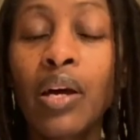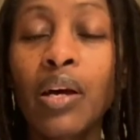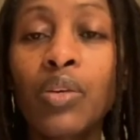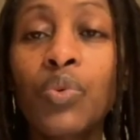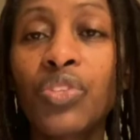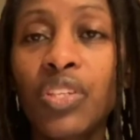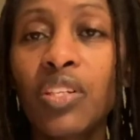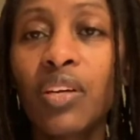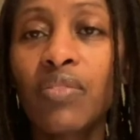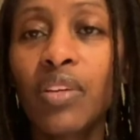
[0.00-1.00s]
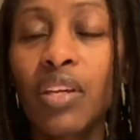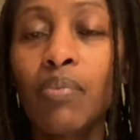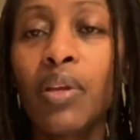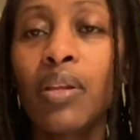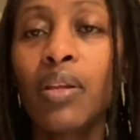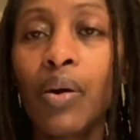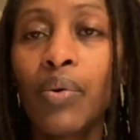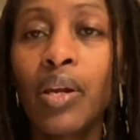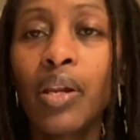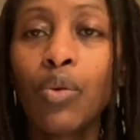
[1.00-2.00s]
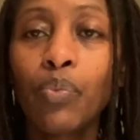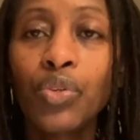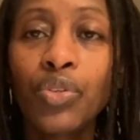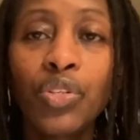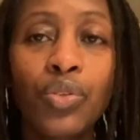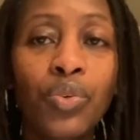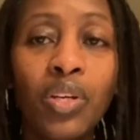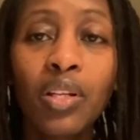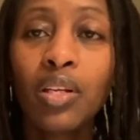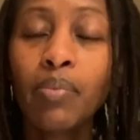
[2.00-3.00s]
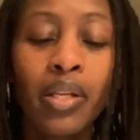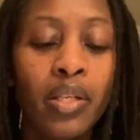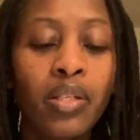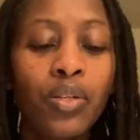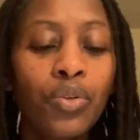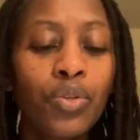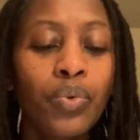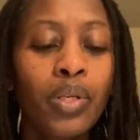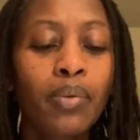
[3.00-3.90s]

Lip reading: He was chasing after him and how he had an opportunity to kill him and he did not do it.